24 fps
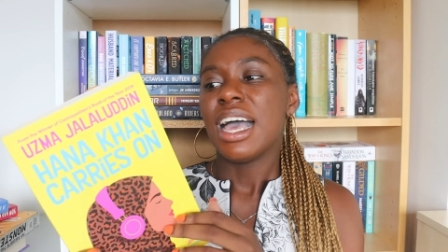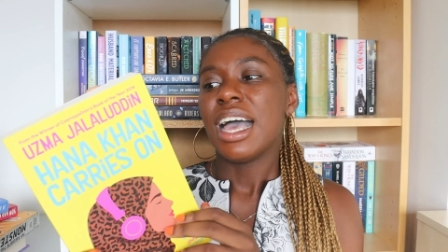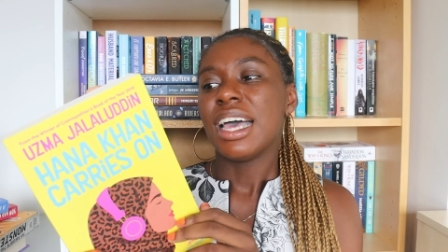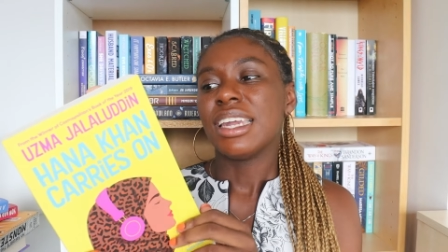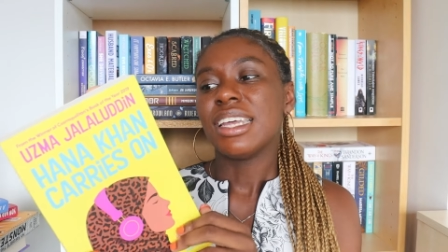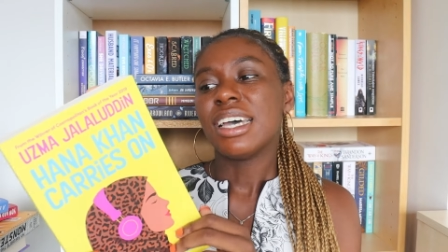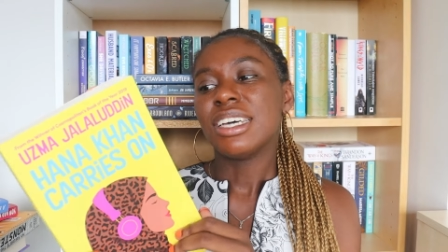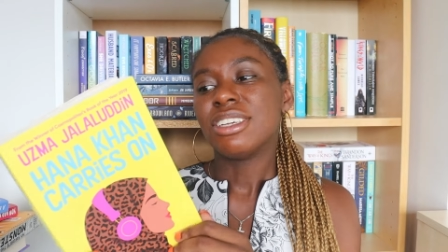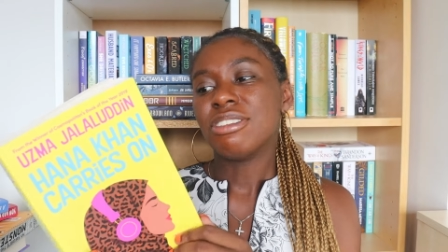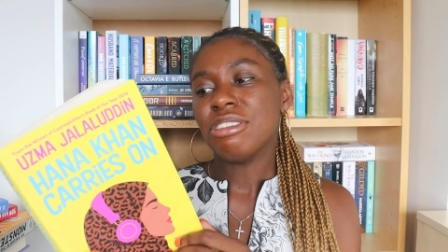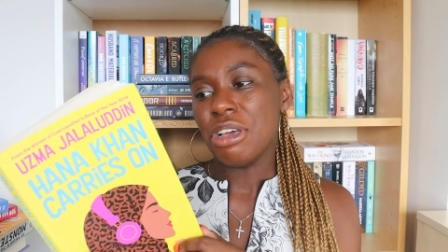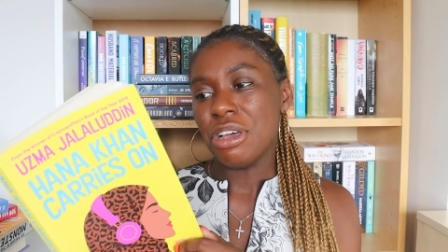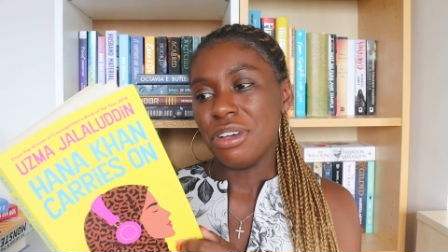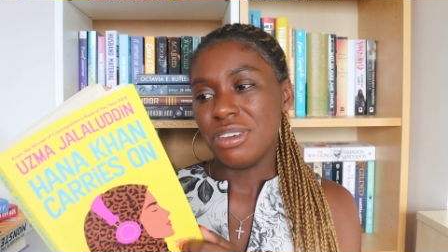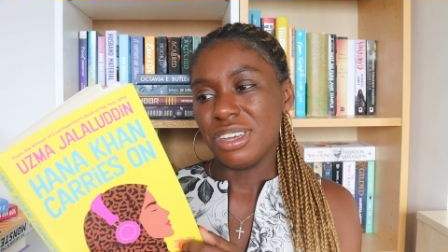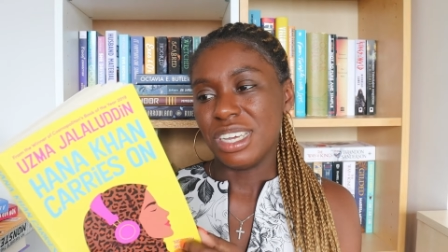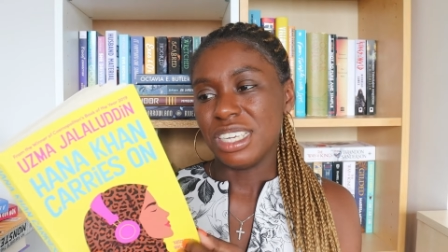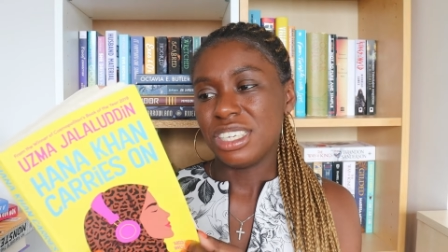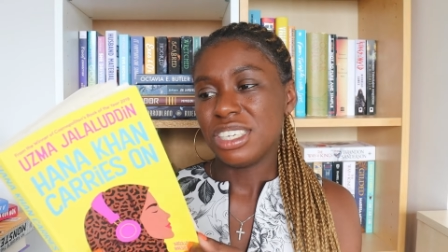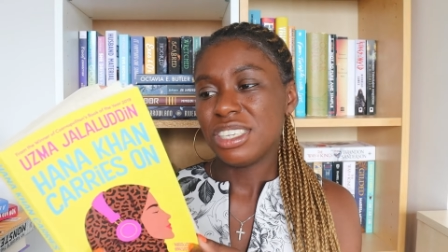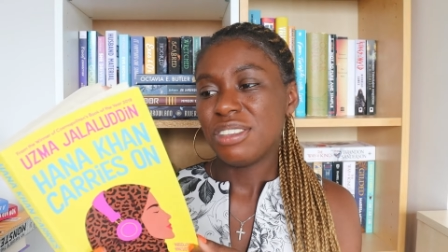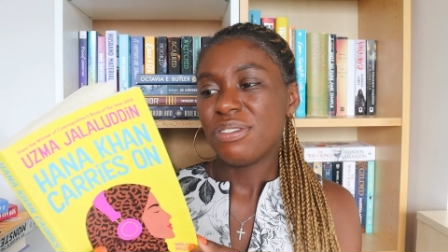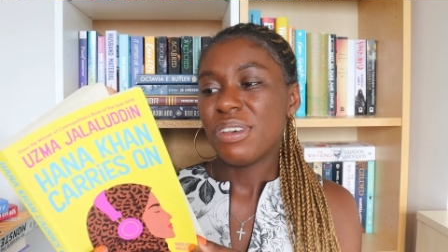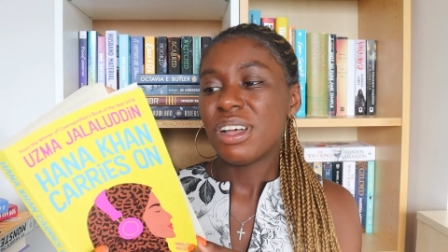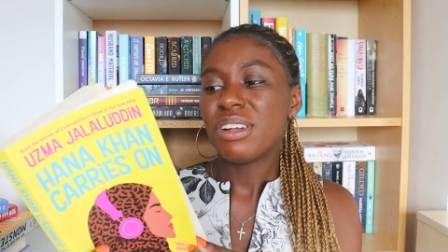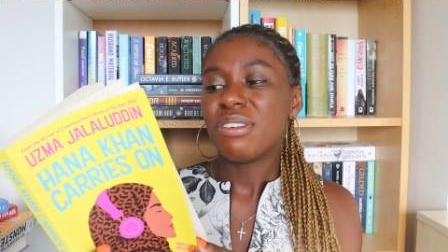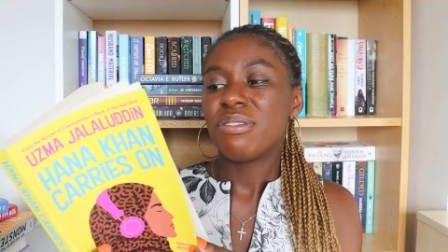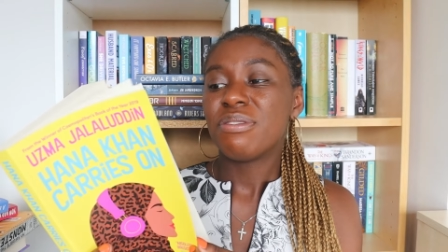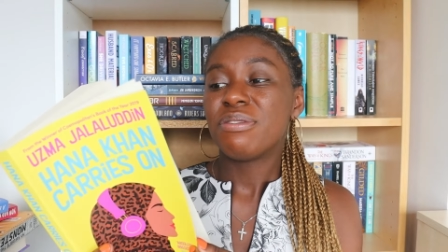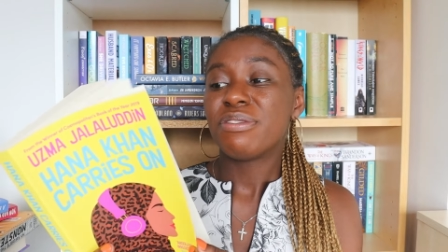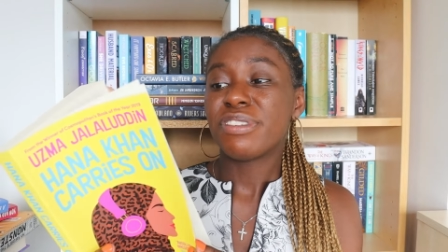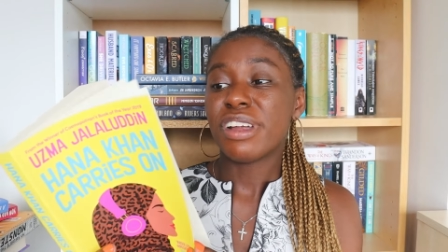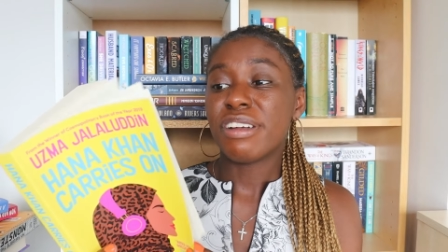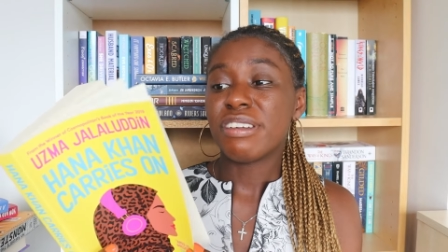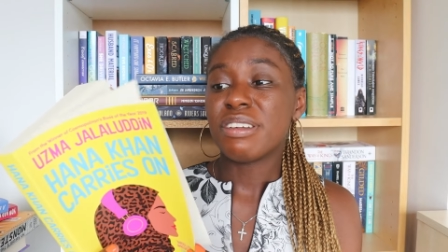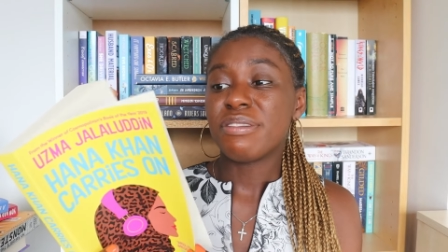And I don't know, it just
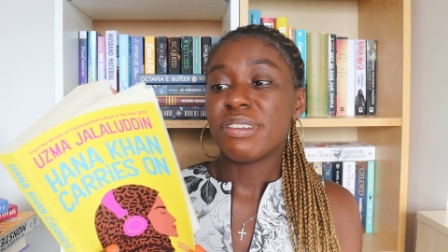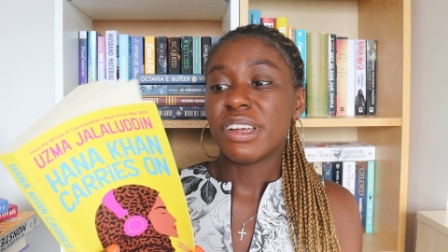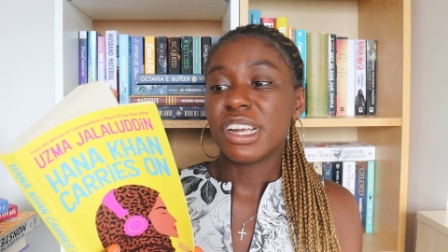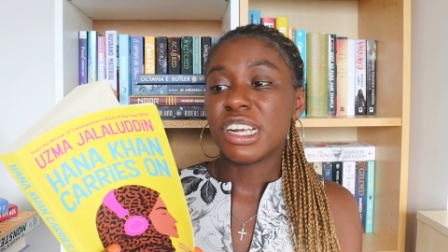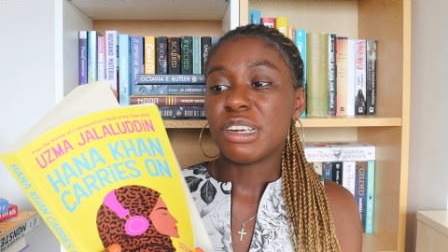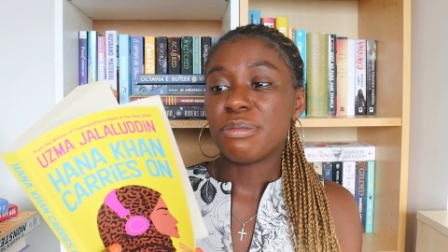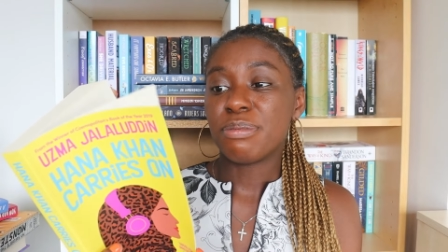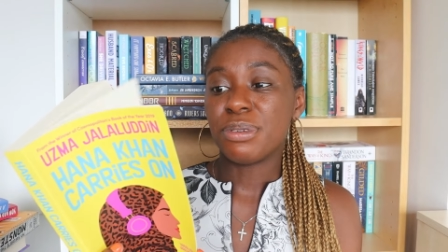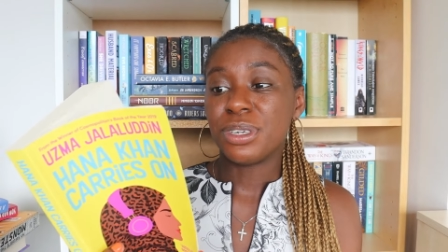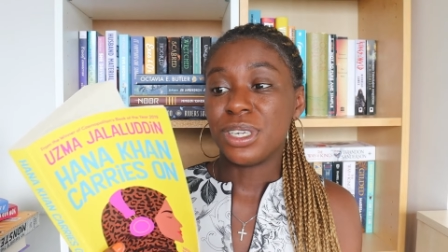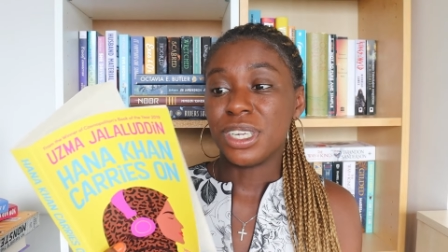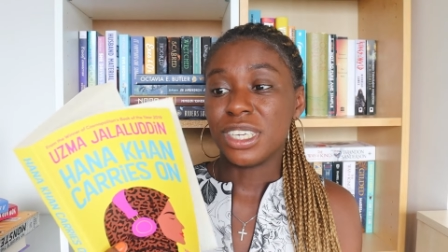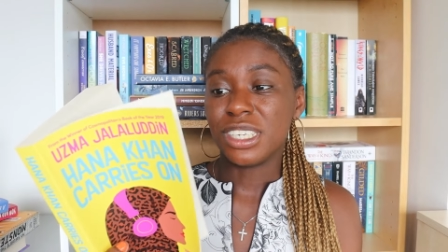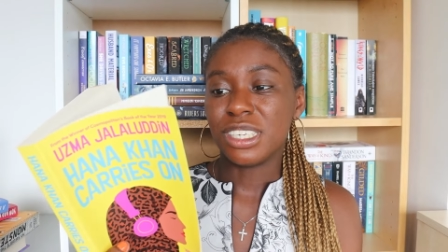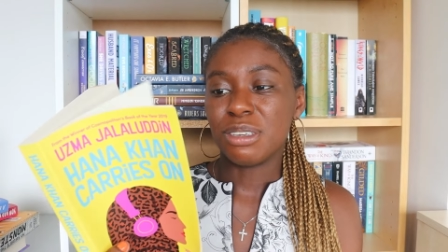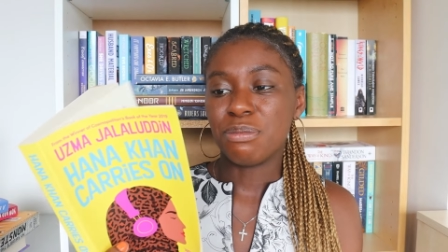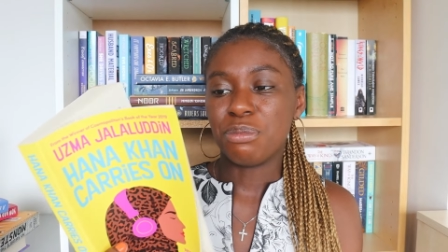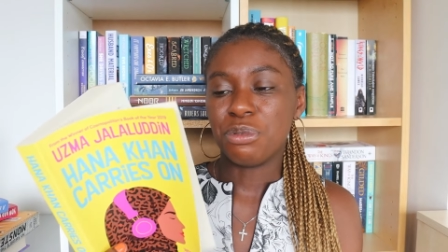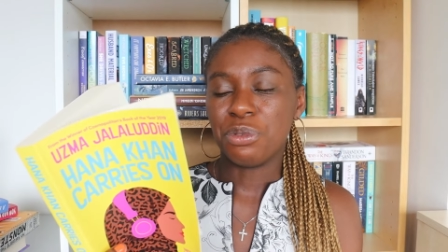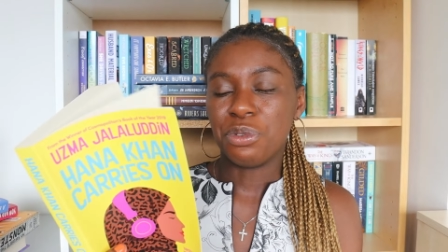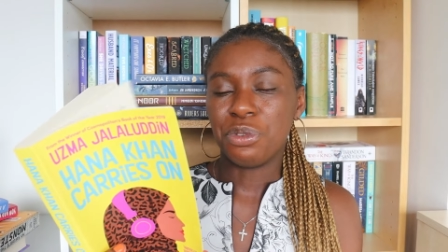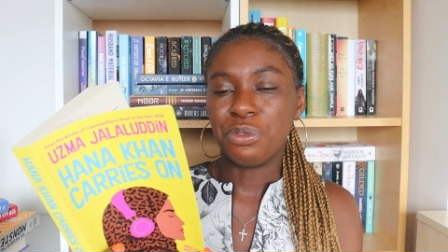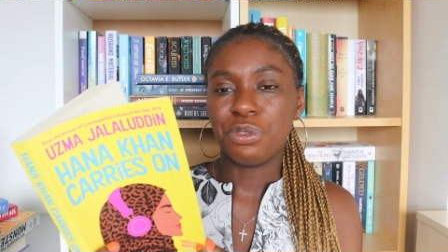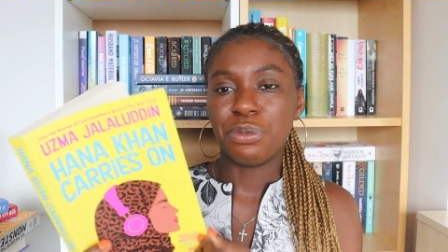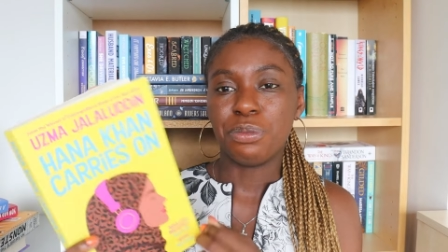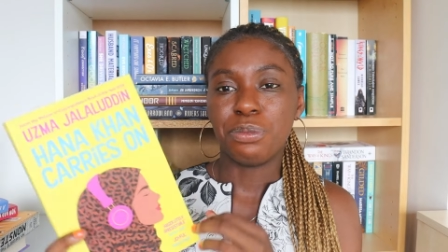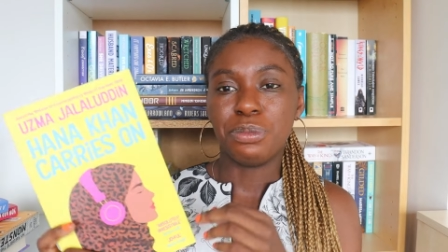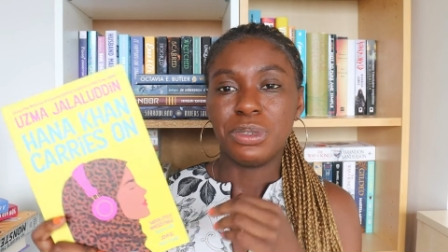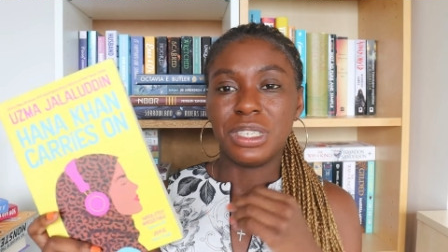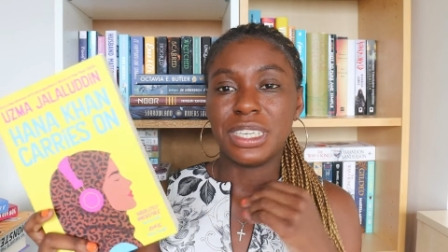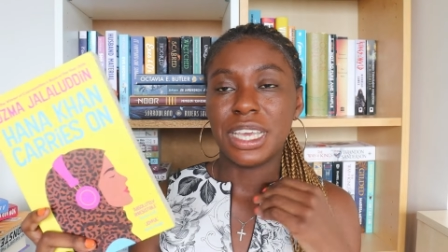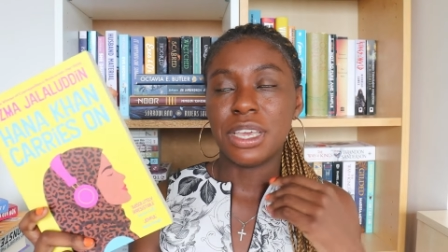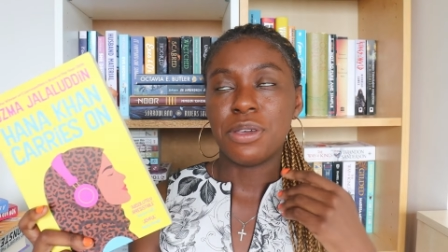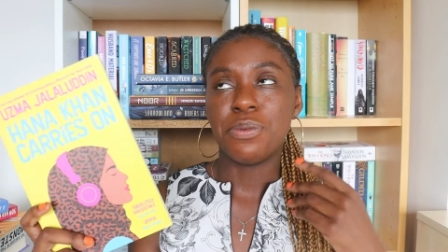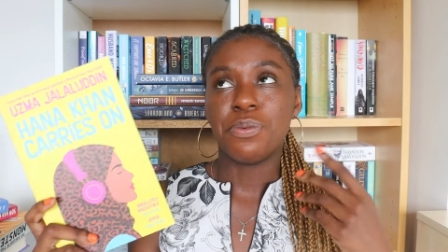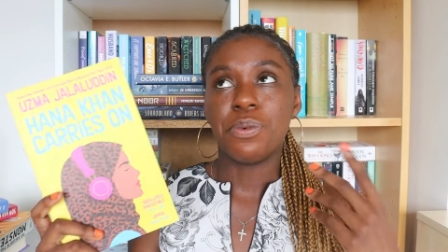felt very, very predictable from
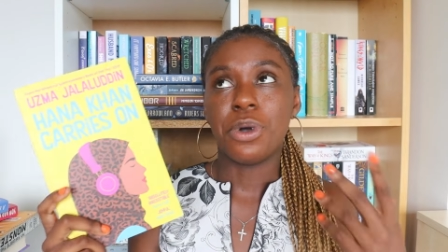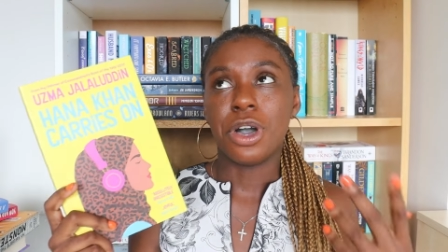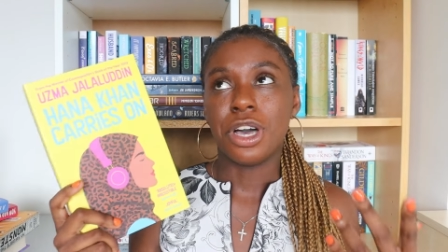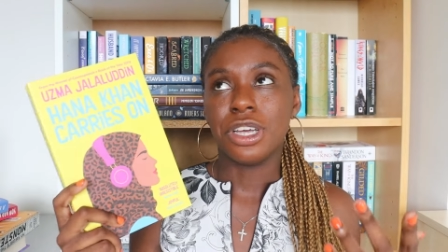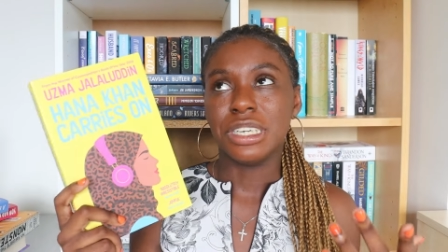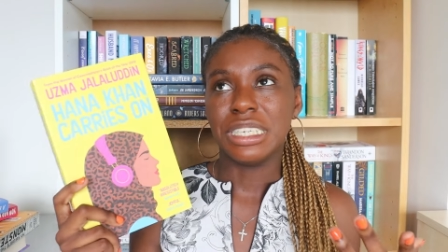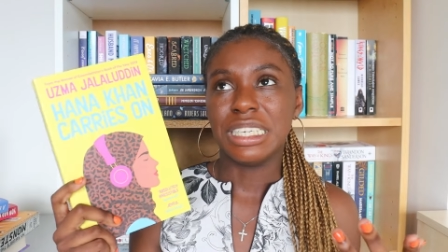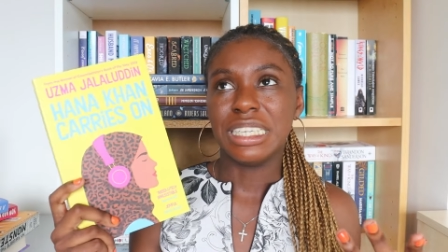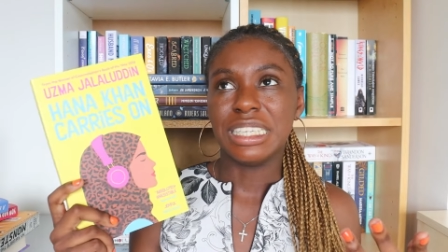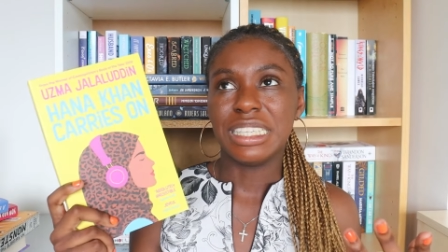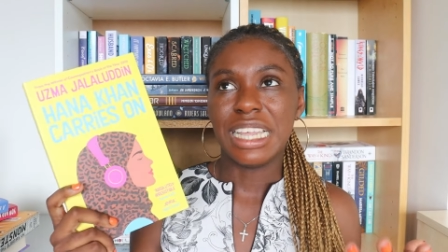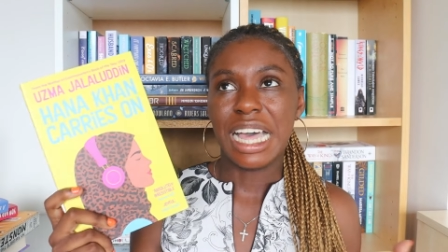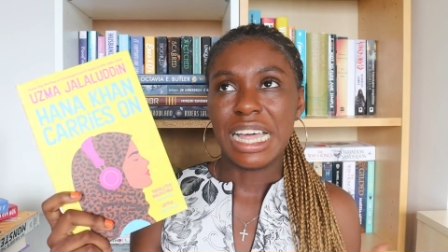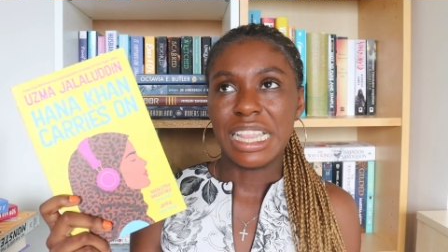day one